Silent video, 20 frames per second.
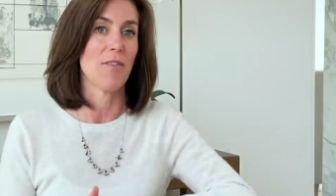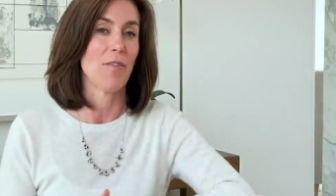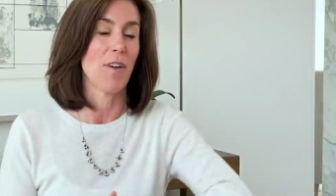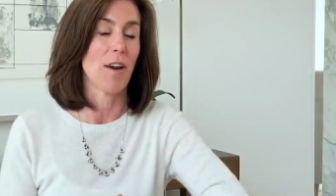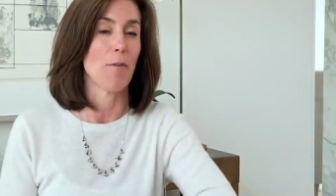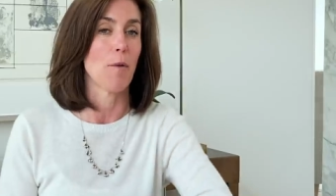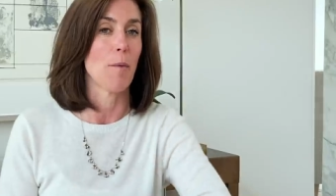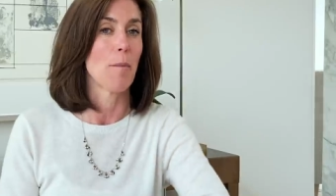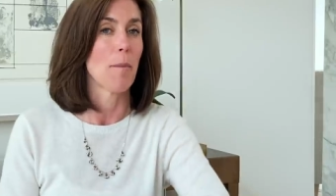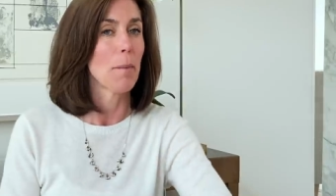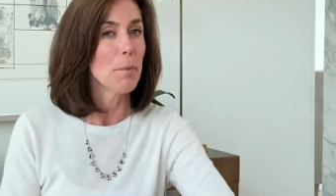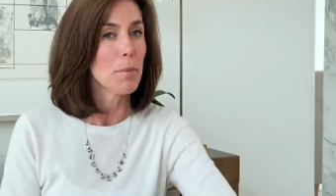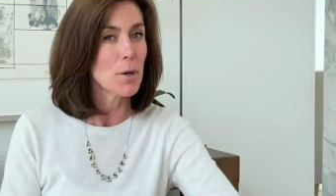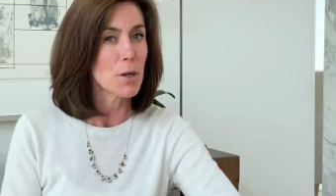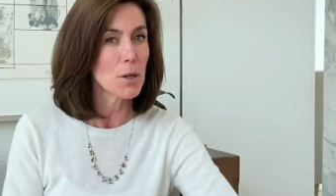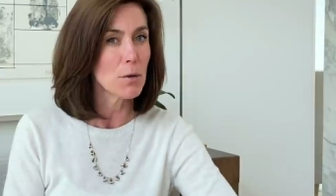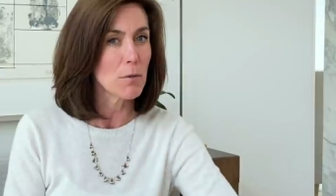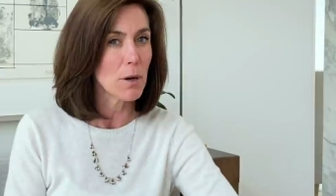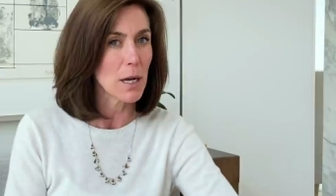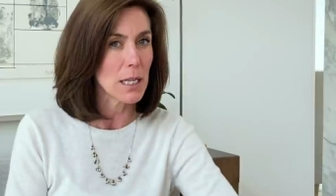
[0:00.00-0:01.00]
if I remember
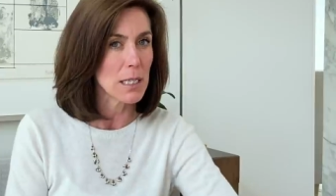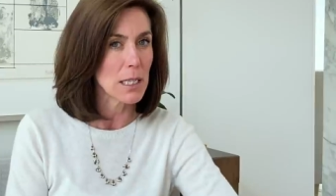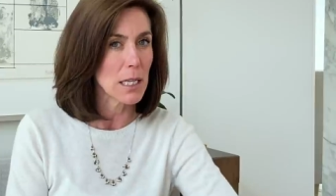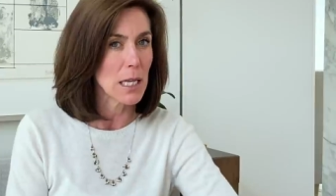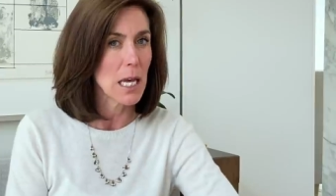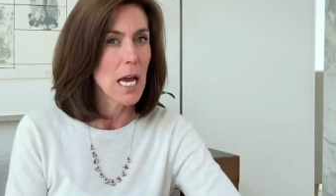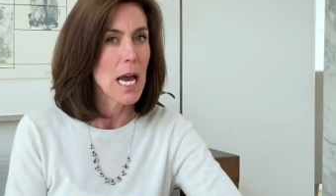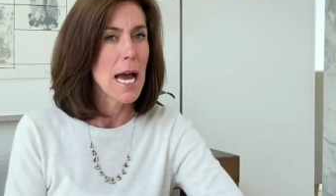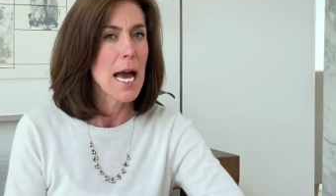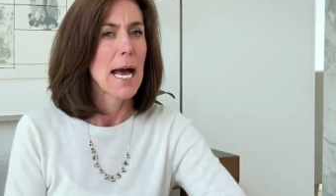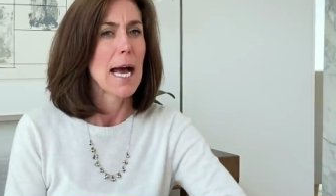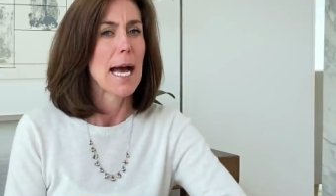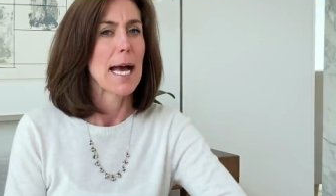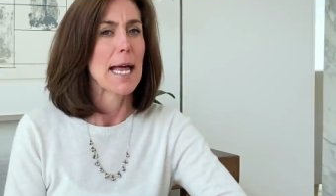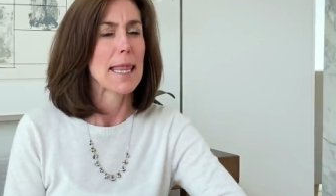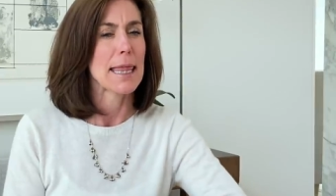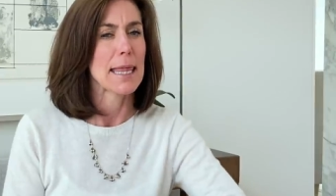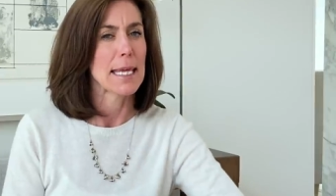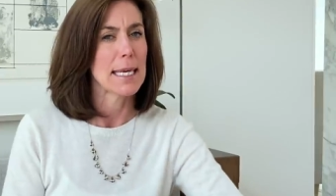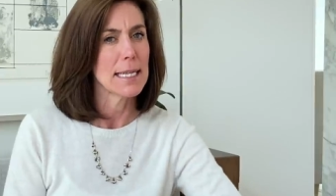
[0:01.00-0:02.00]
correctly,
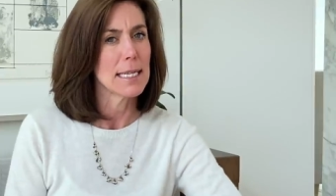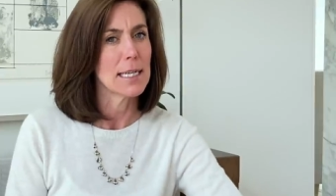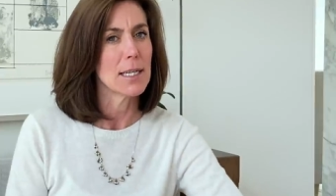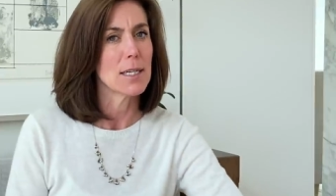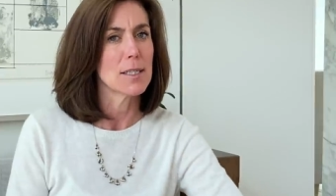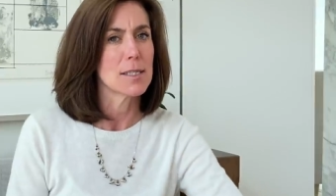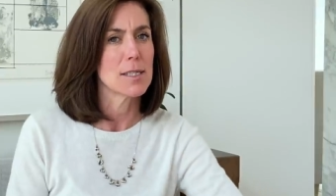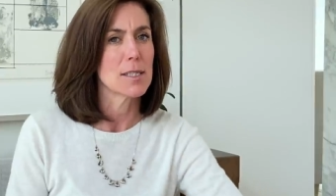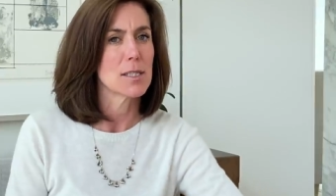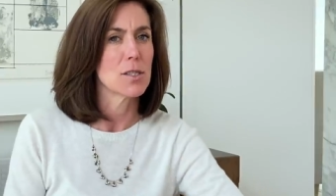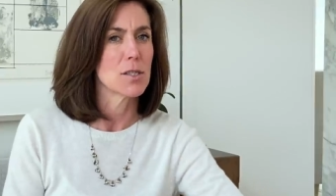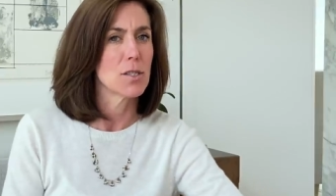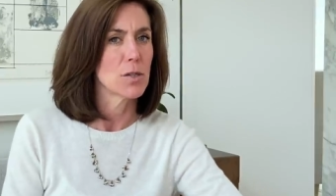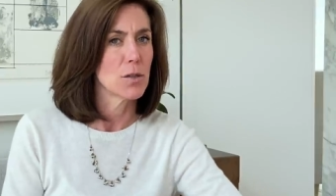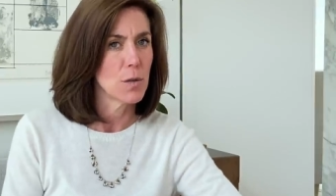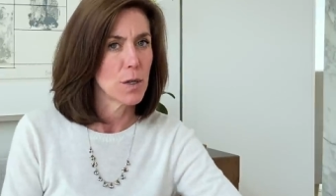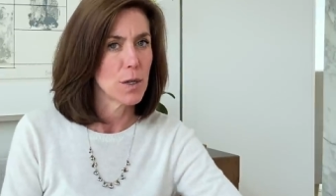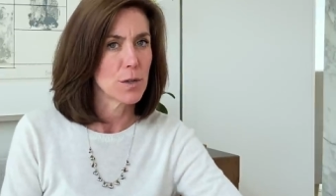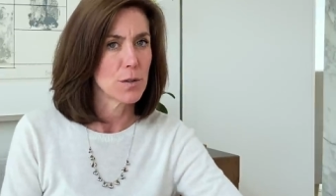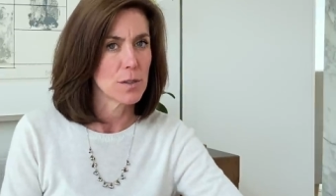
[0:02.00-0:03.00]
I think it cost
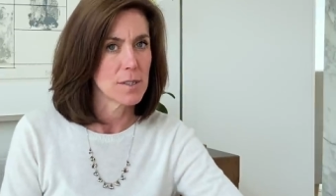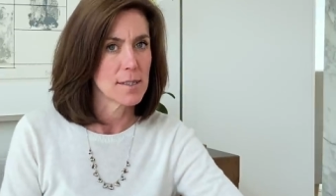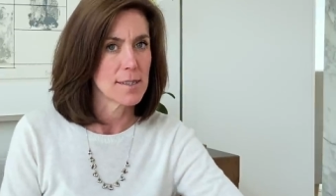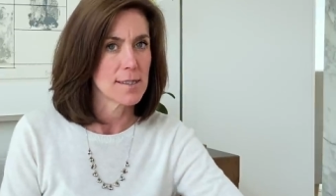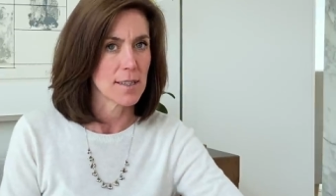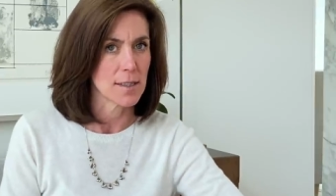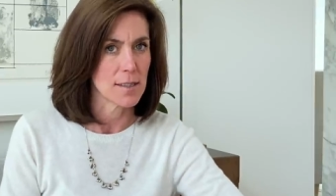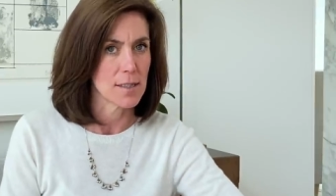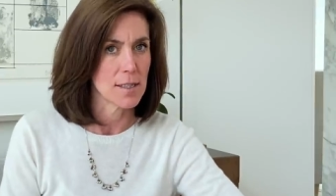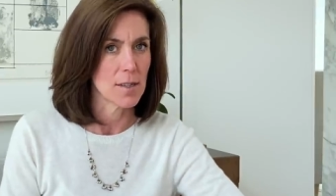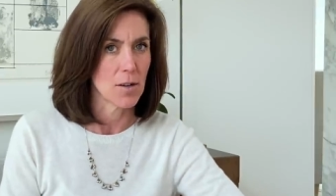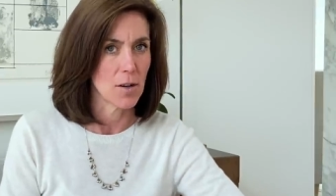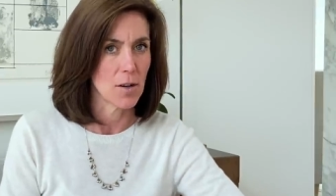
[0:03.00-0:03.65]
two hundred sixty